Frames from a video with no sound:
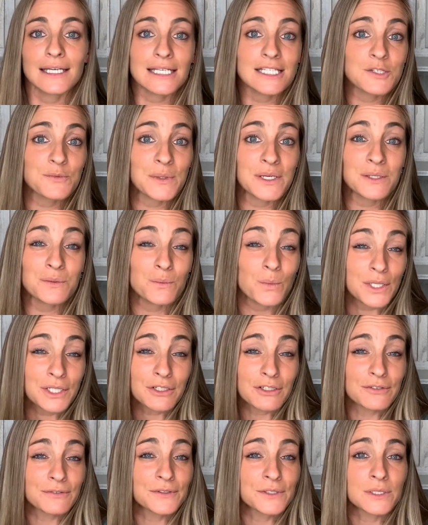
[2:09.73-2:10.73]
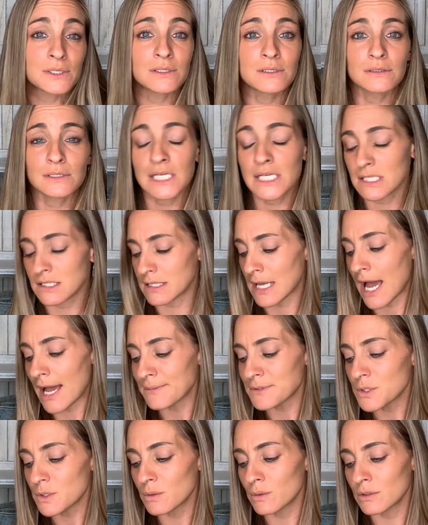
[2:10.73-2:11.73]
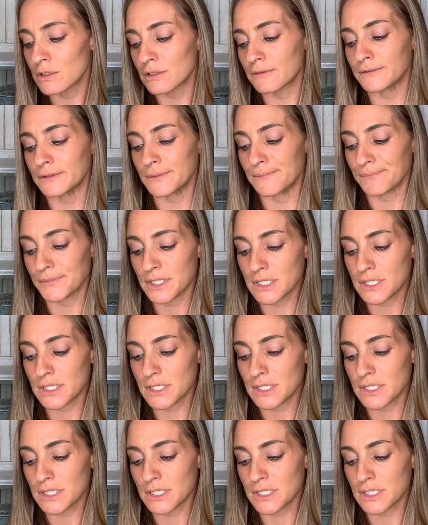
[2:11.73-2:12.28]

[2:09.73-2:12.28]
it's been wonderful. It's absolutely wonderful.